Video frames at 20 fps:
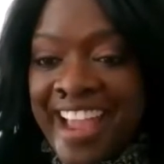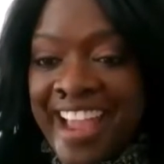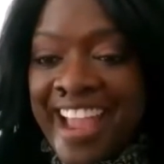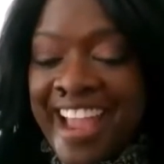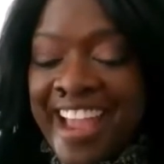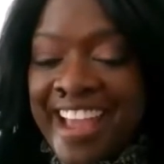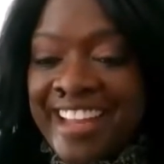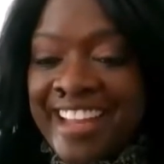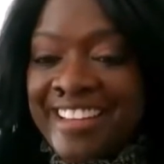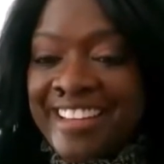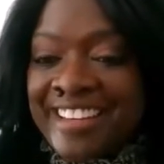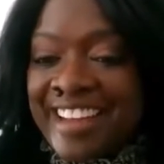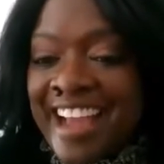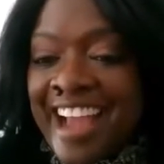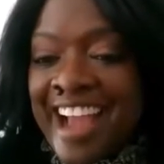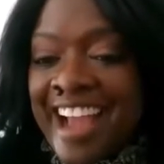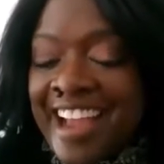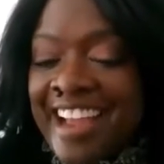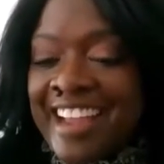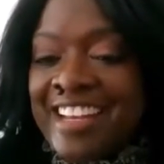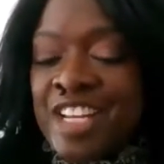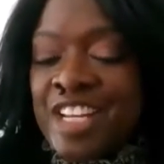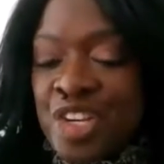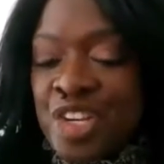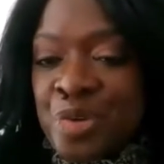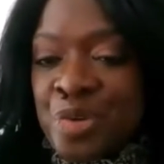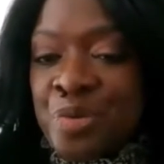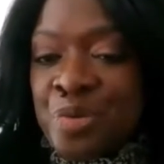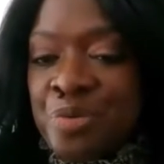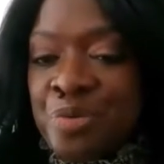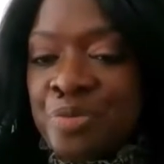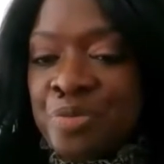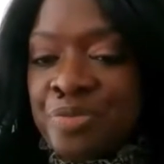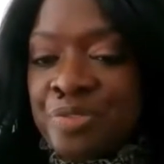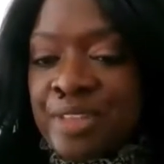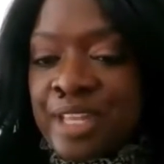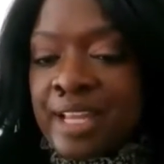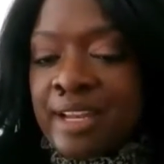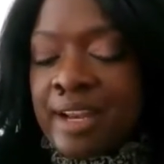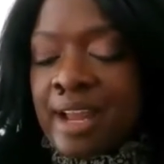and I knew
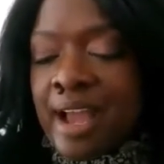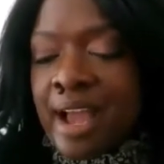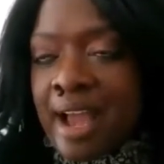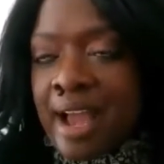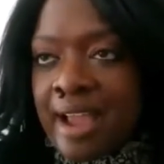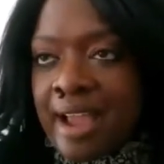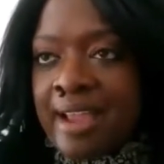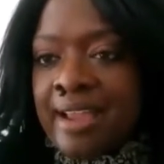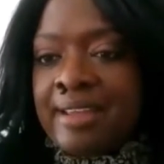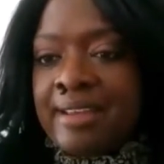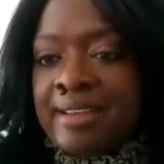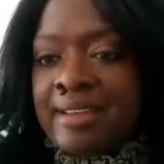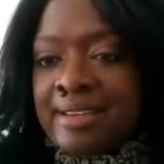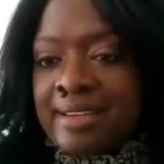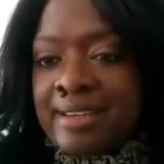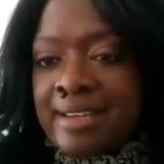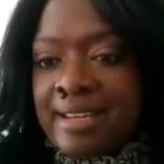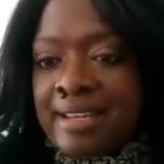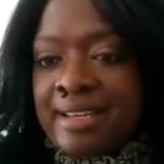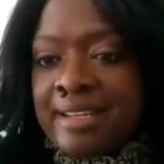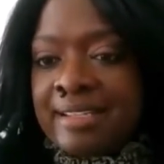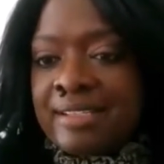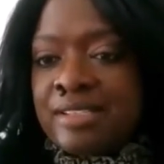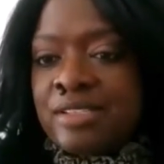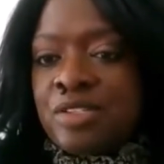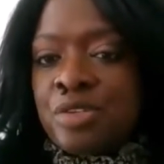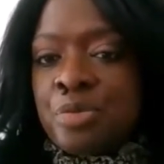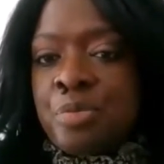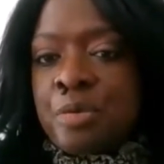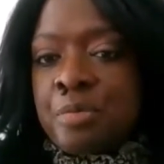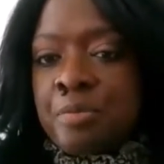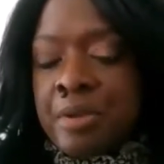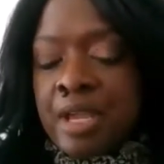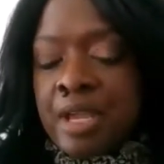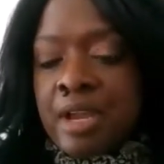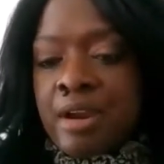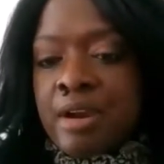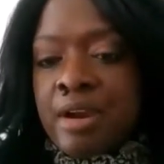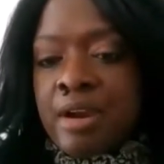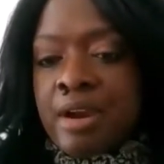that I needed to
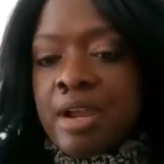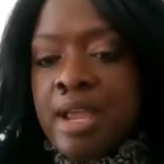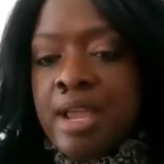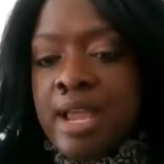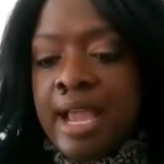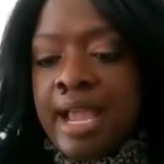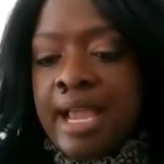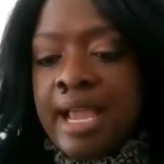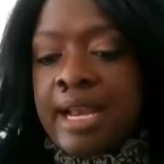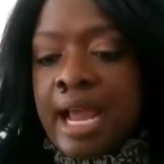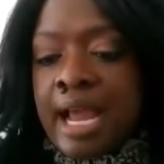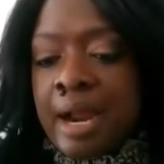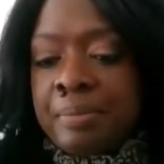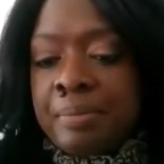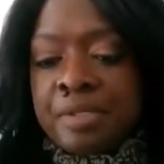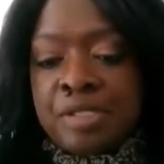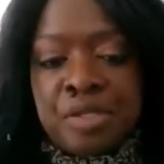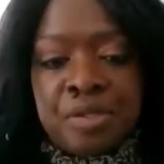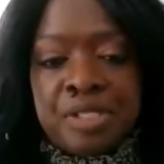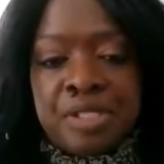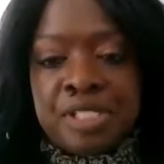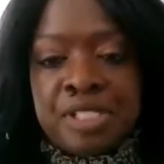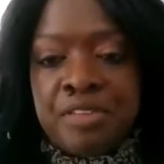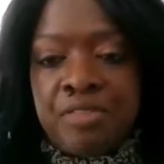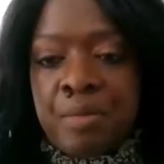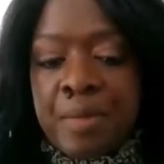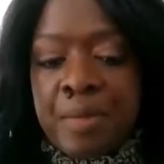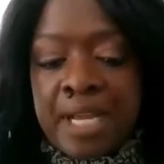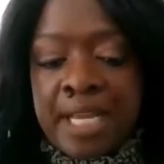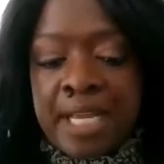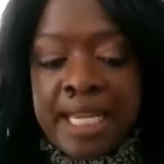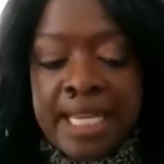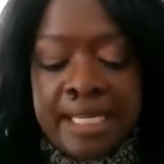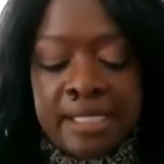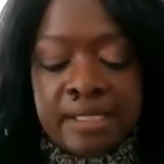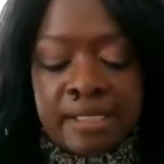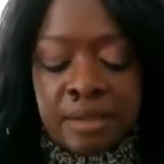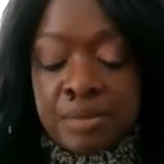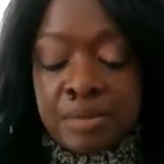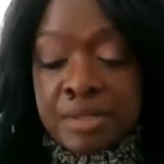prepare an opportunity for my
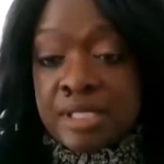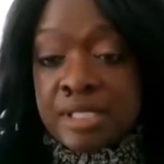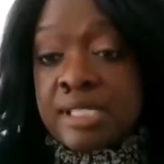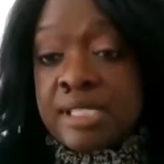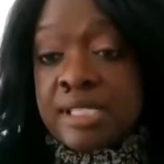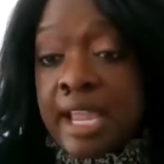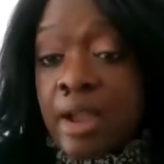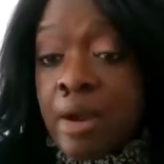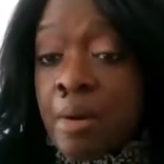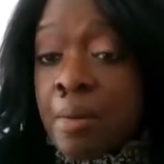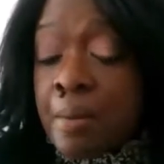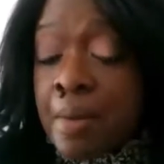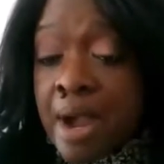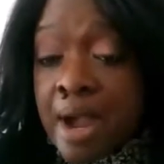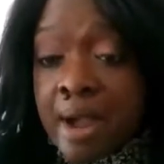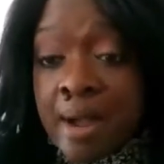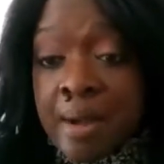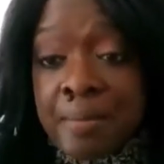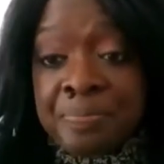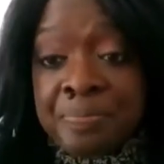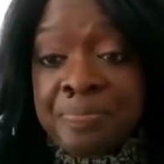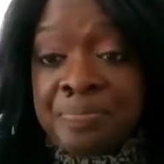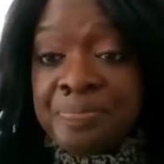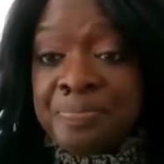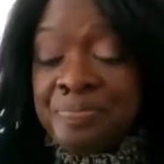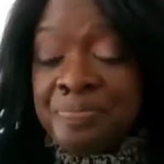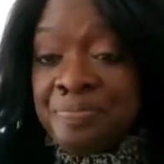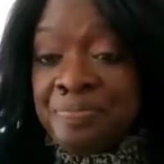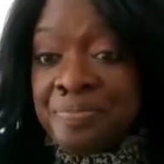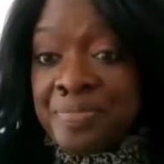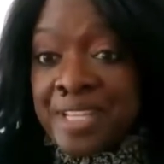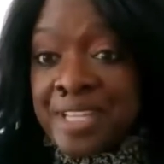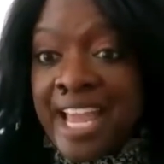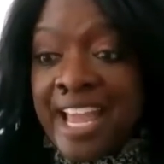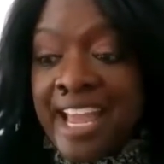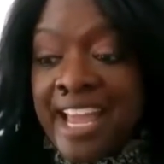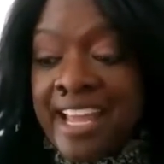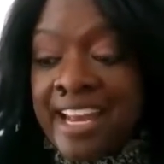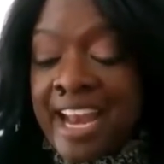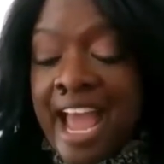kids. I was a stay-home mom
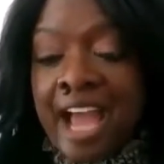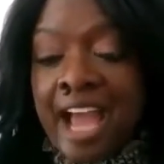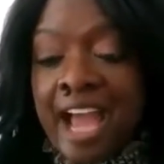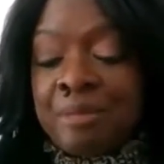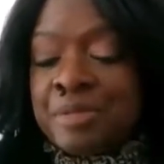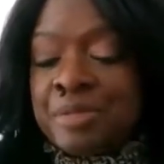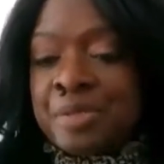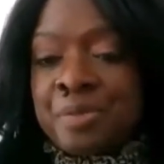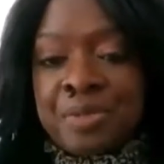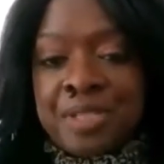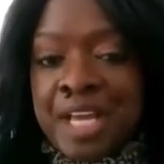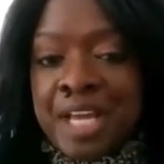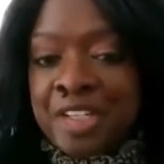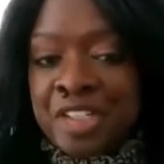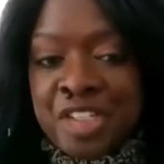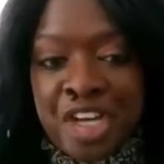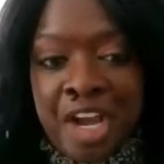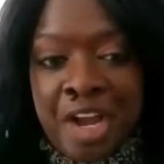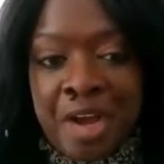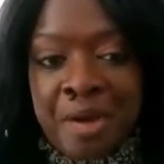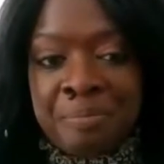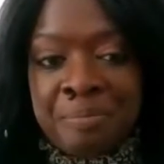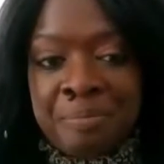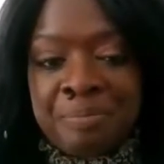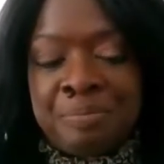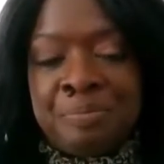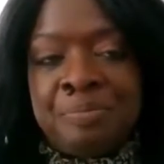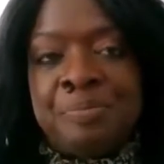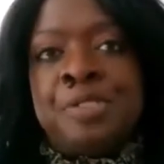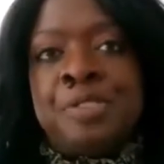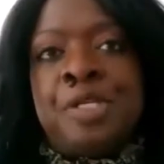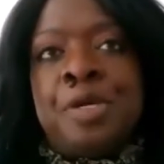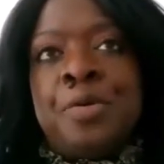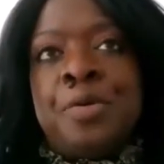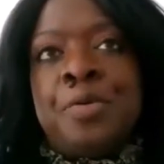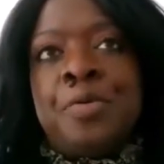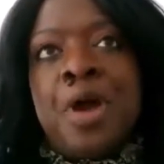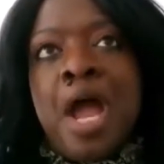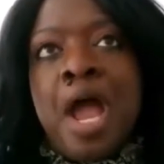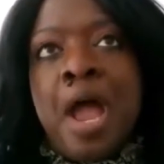and I was without a job.
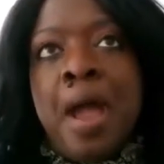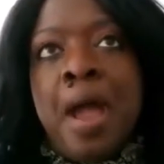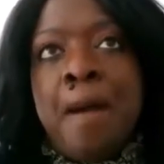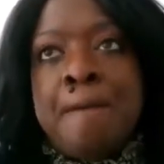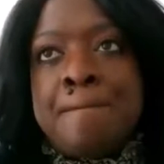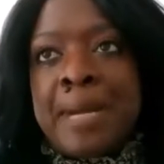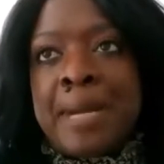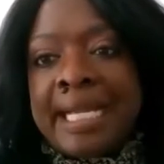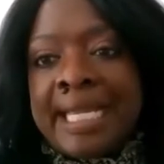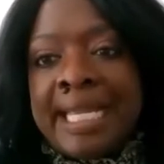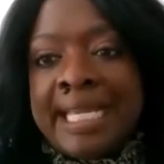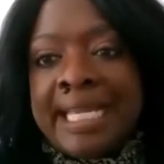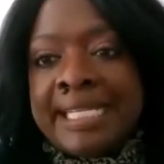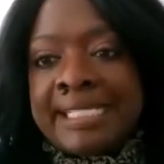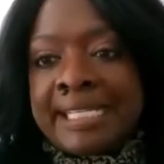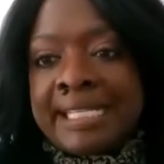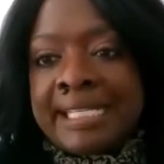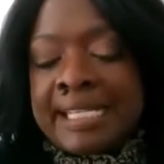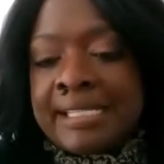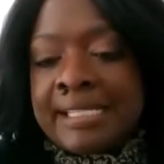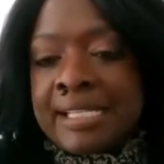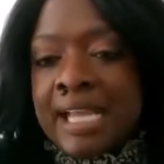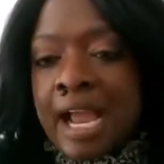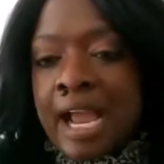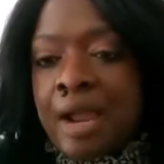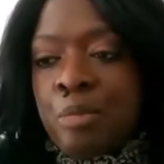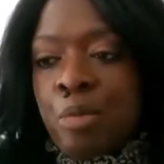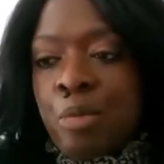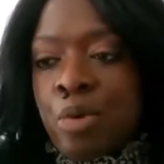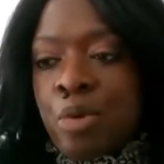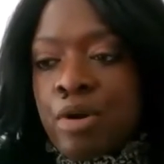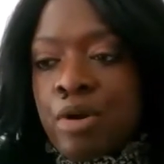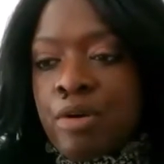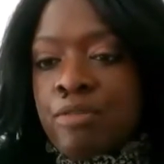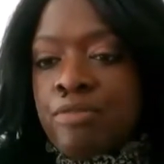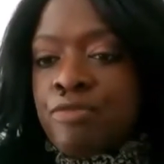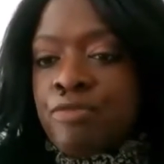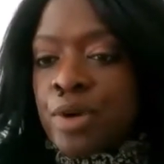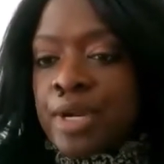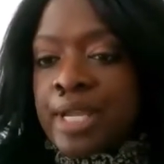So my kids at that time were
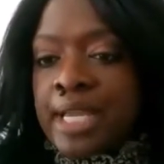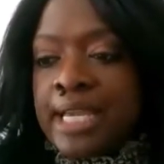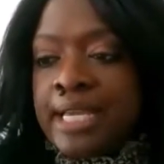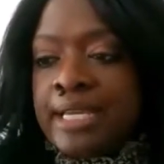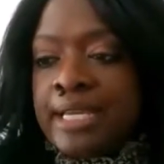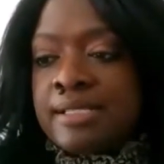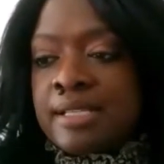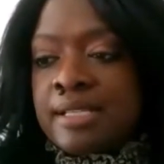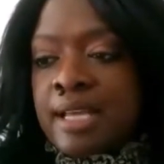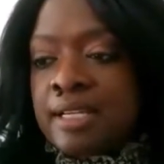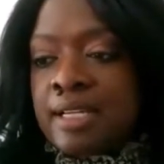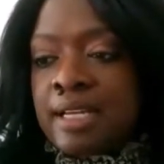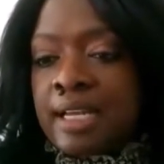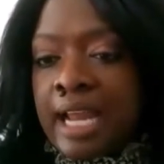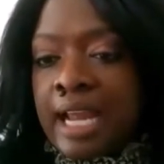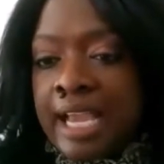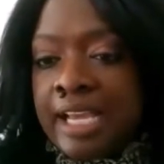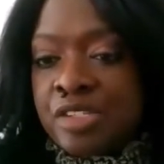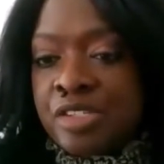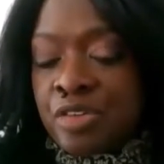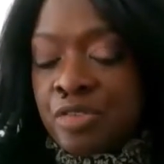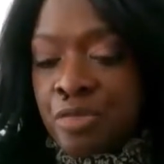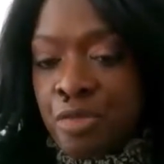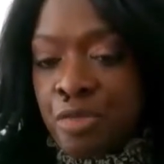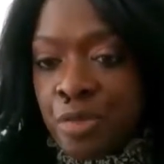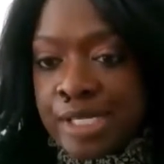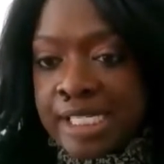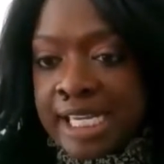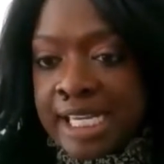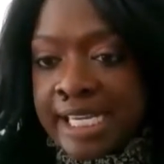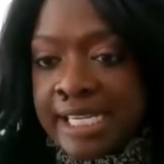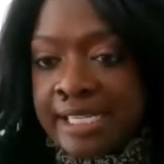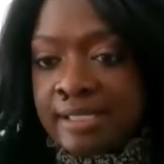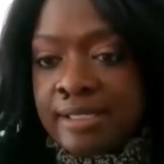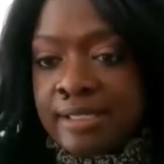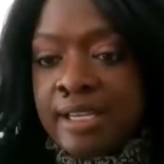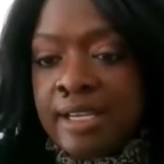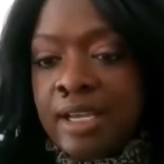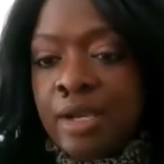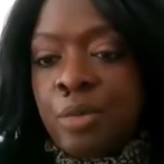4 kids under the age of
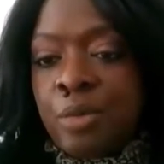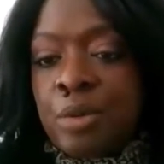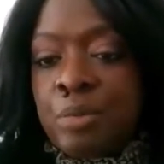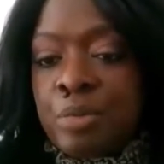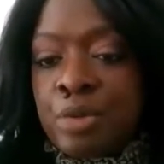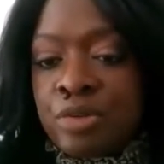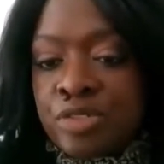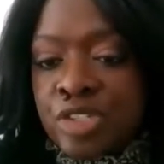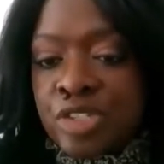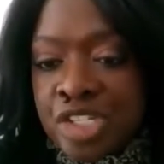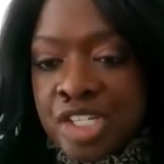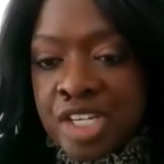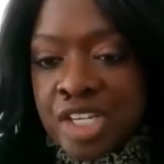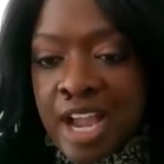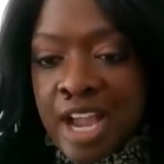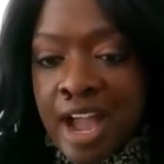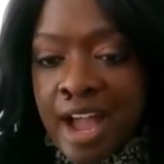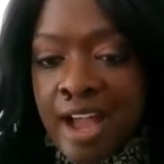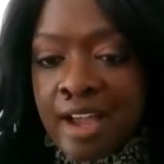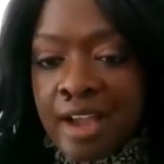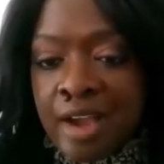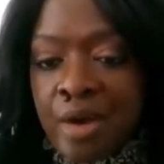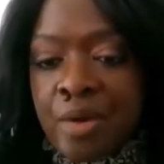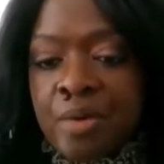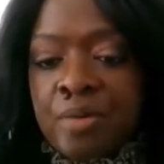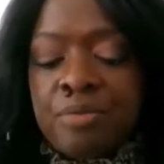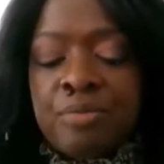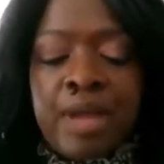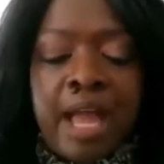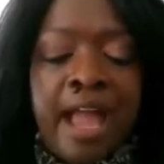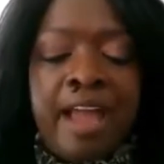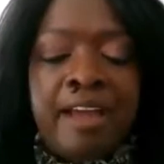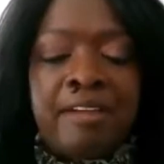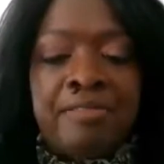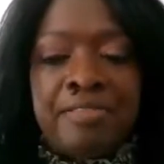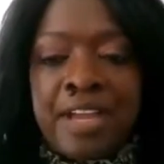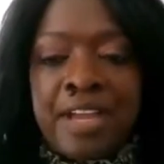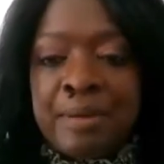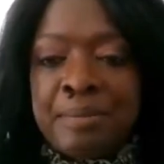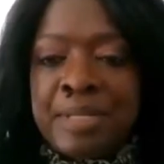14. We moved to Chicago. I have
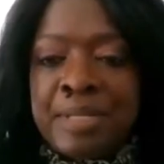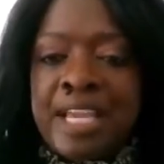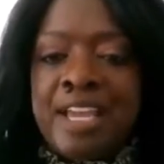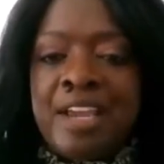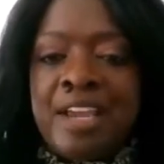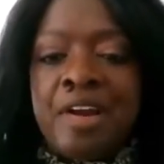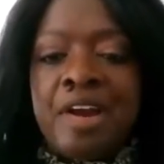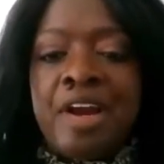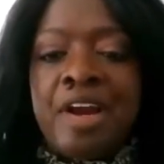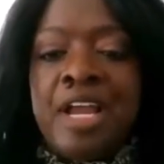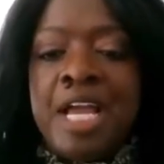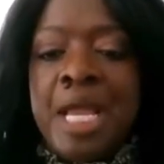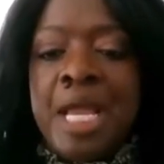family here,